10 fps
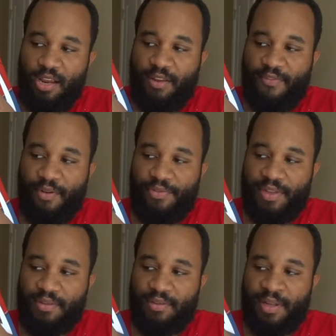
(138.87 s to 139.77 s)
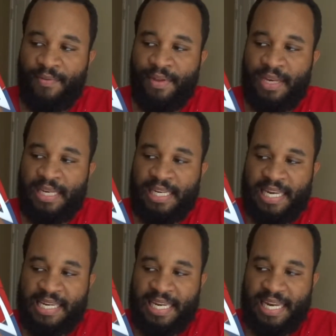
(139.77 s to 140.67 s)
you can feel the
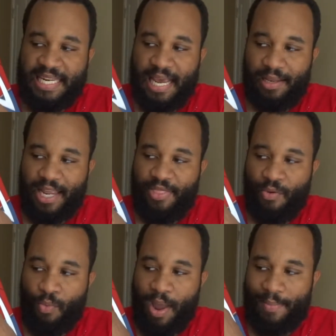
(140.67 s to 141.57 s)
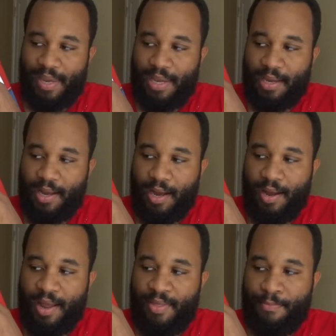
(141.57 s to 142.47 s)
detailing and the webbing
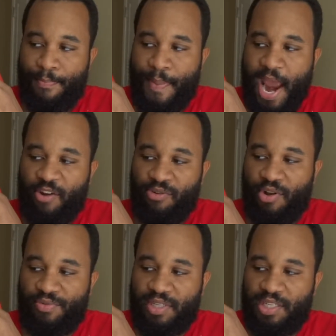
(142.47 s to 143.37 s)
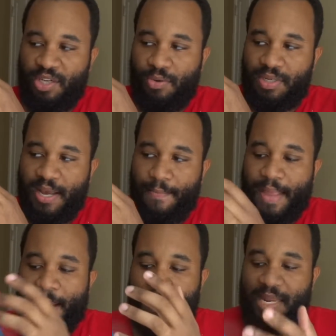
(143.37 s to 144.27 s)
and pattern on the suit.
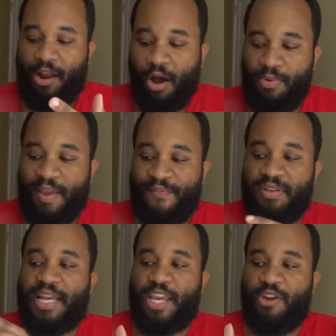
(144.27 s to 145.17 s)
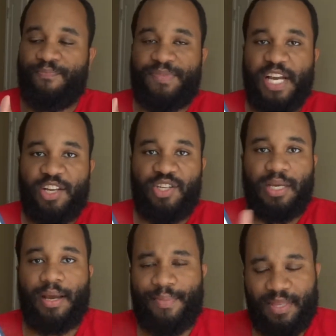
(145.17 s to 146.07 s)
I mean, it feels like you're
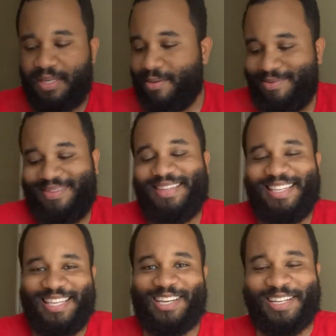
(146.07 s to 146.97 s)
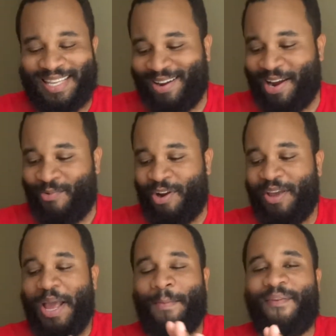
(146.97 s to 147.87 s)
touching. I mean, this that's not kind of weird.
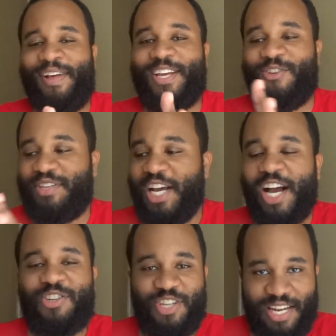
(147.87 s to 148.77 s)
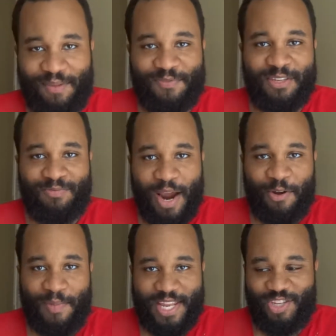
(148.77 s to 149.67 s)
It feels like you're touching
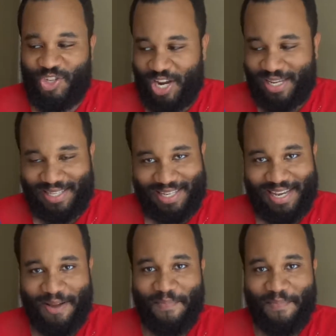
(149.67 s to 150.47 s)
Spider-Man's chest